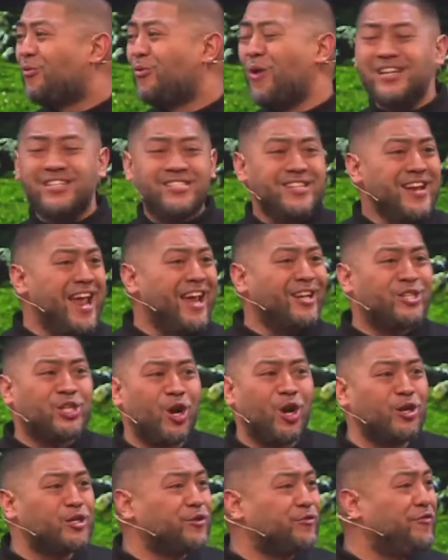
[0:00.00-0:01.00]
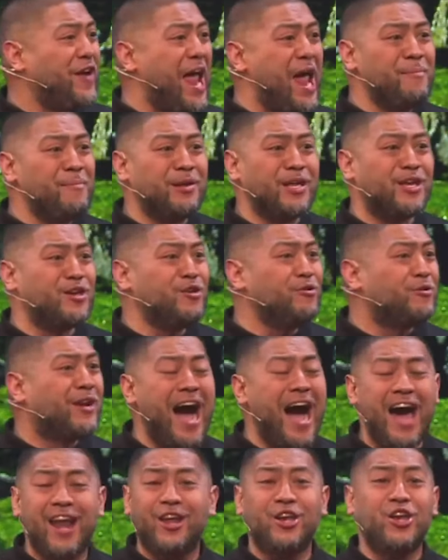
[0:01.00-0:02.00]
Resonate Church family, you
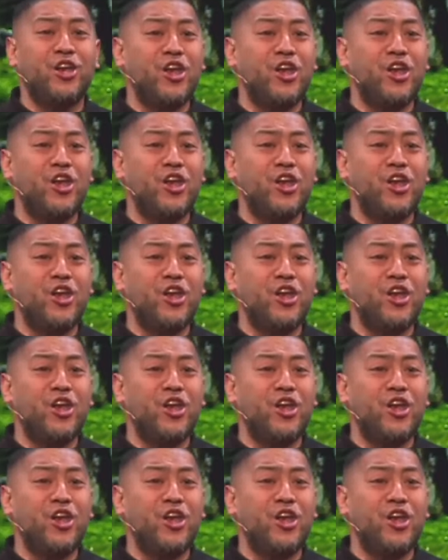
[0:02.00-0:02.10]
gotta